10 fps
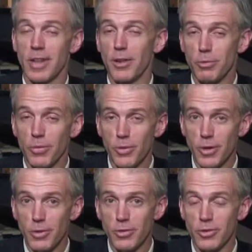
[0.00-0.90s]
that's what they're
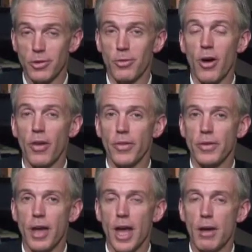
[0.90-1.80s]
used to all the
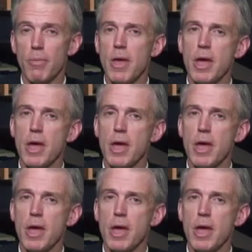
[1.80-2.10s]
time.